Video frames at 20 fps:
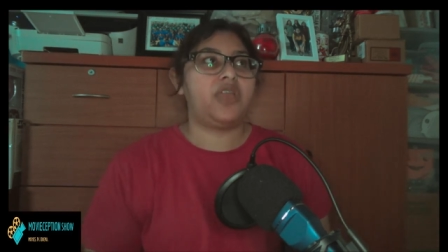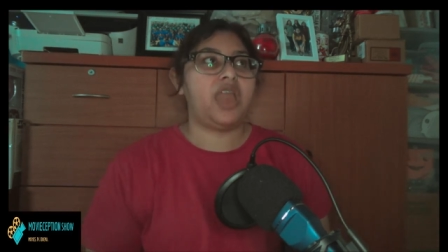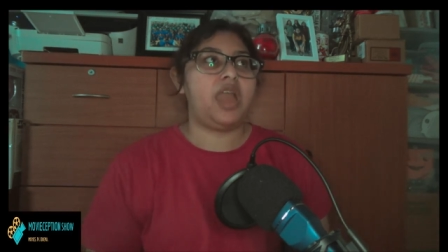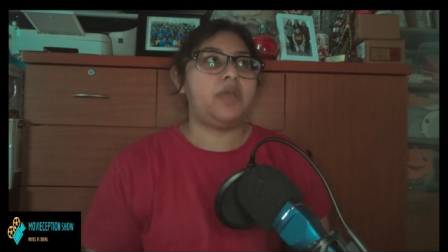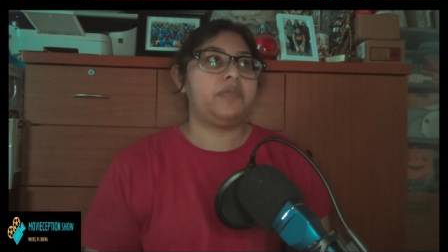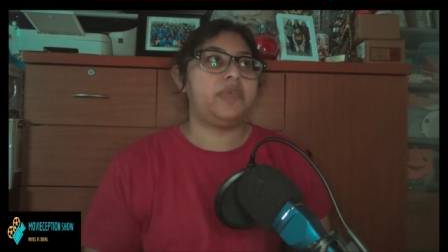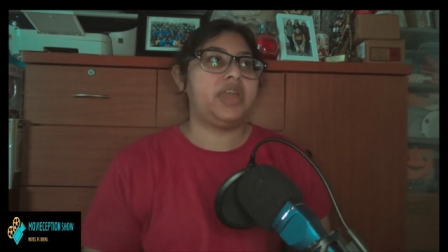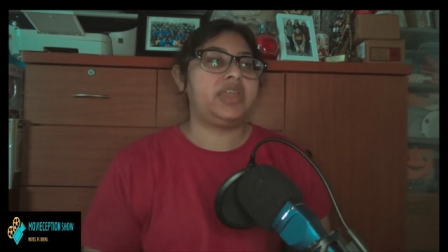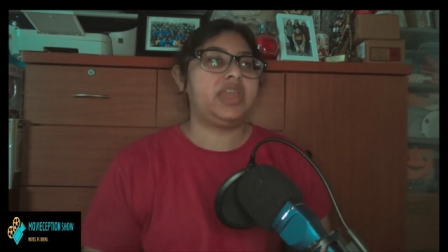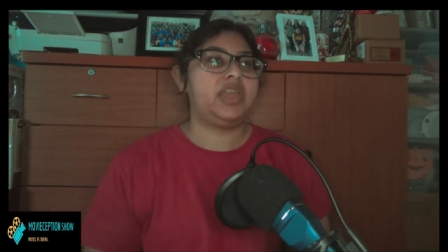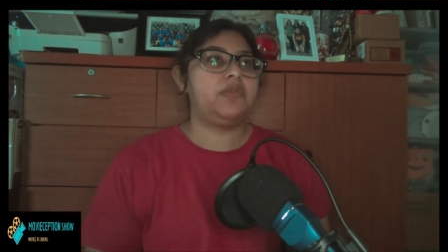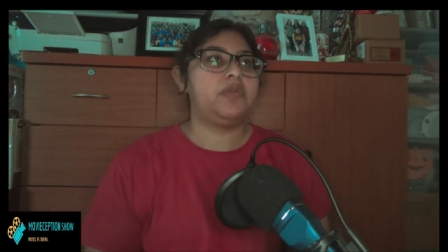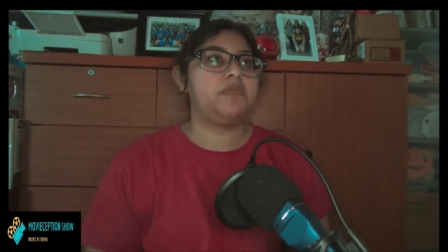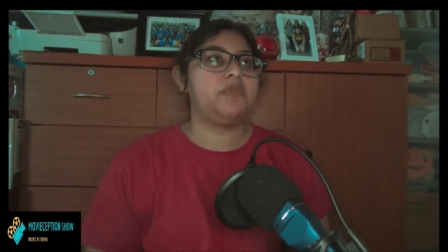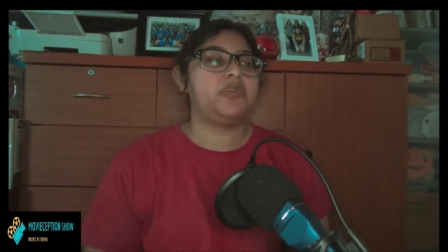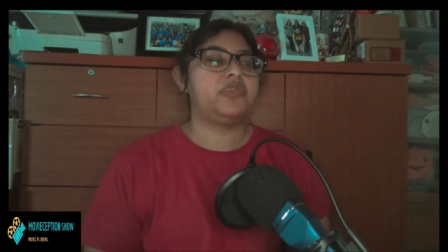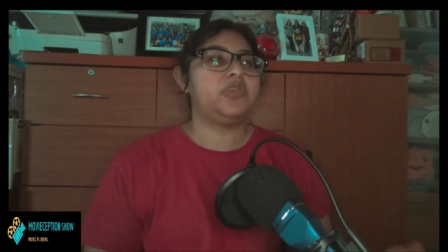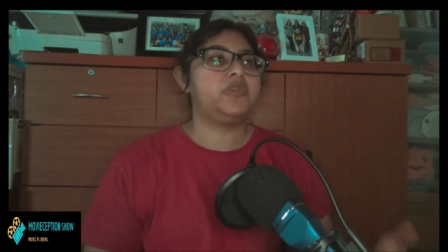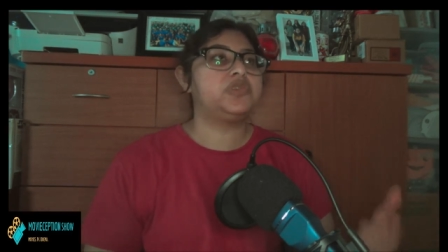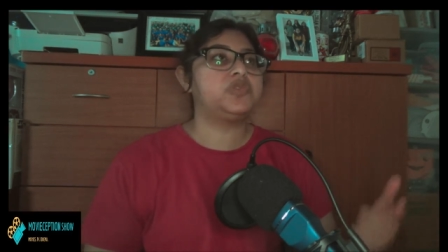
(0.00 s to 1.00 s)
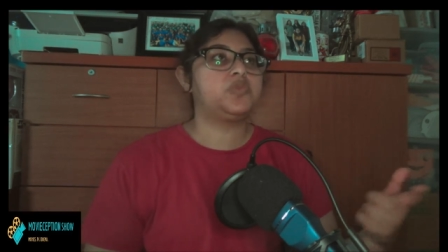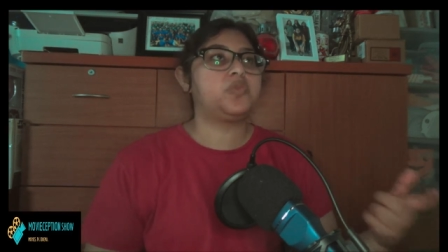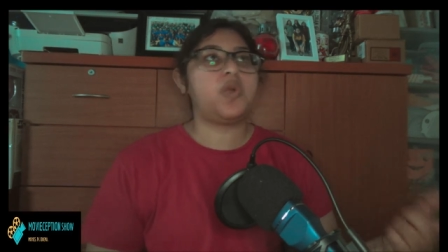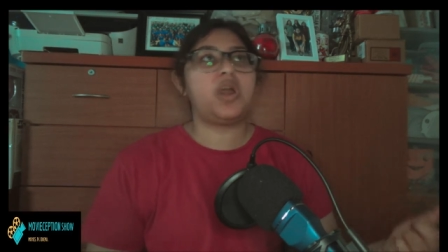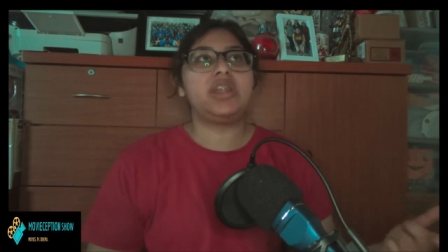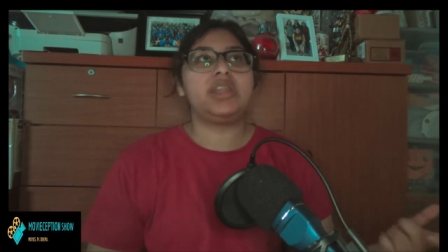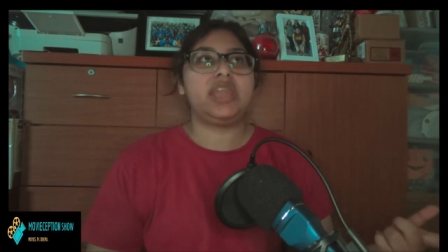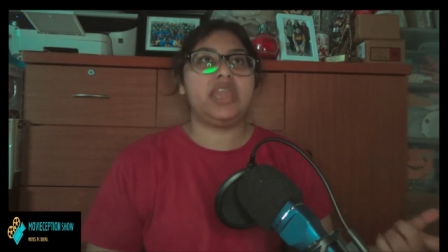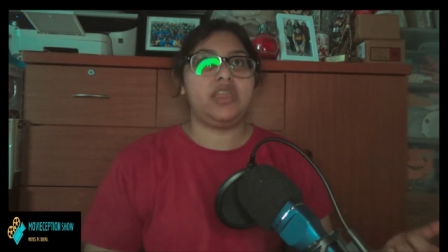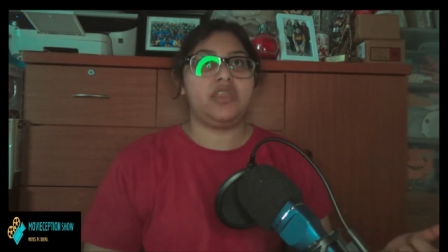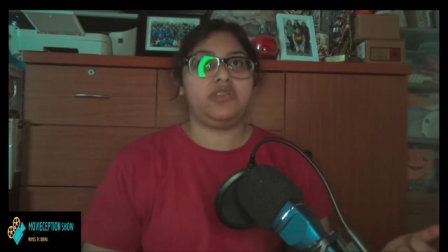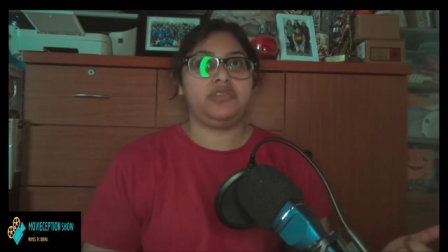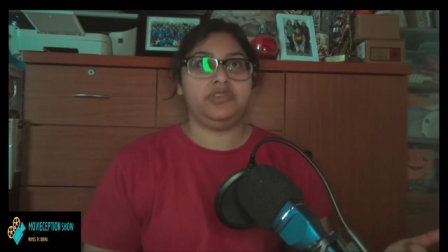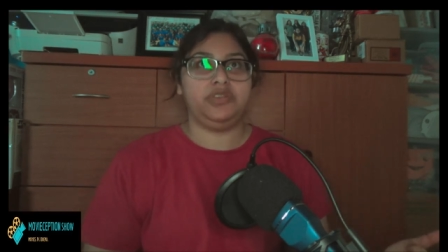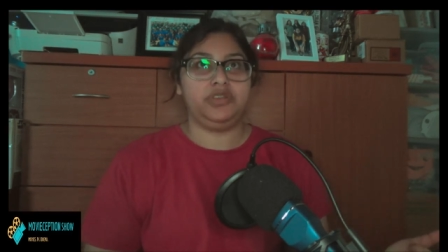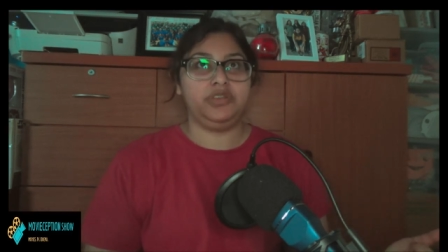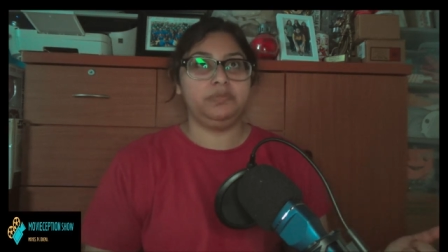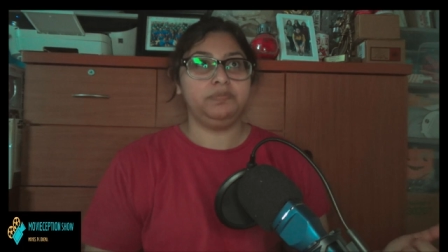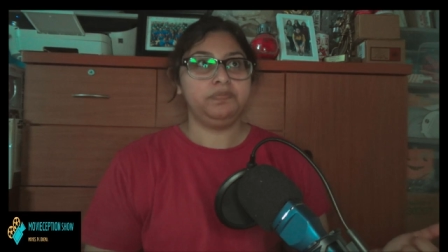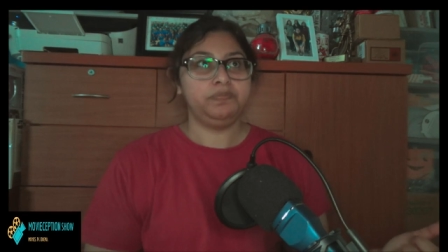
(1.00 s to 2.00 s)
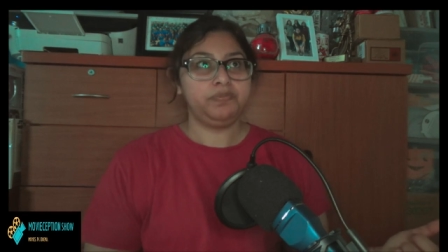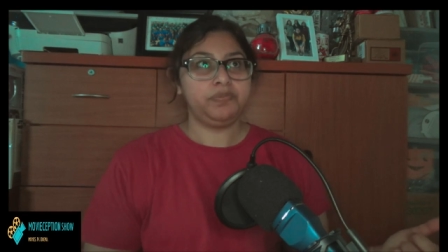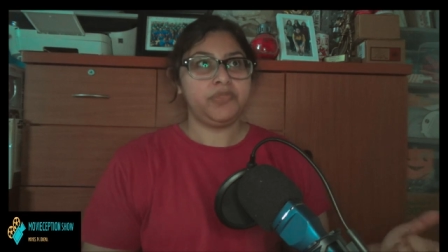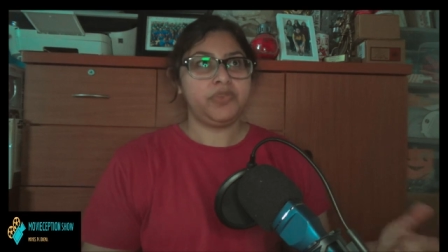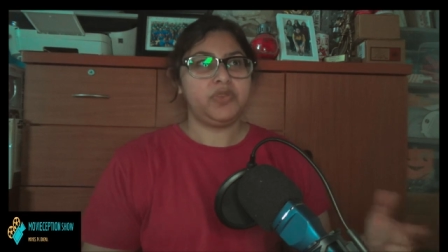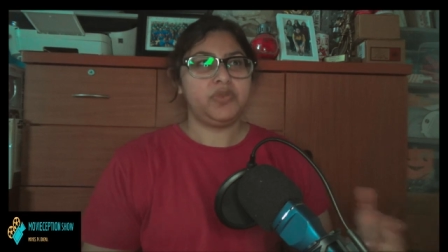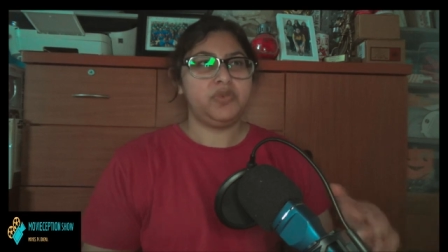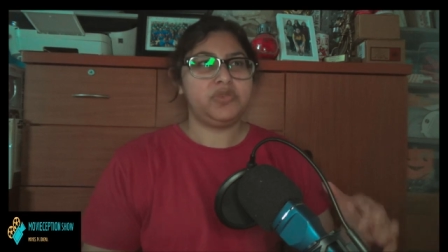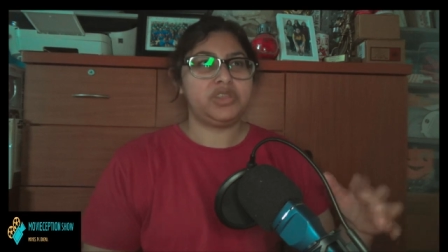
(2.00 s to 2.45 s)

can't remember. There was one character who was,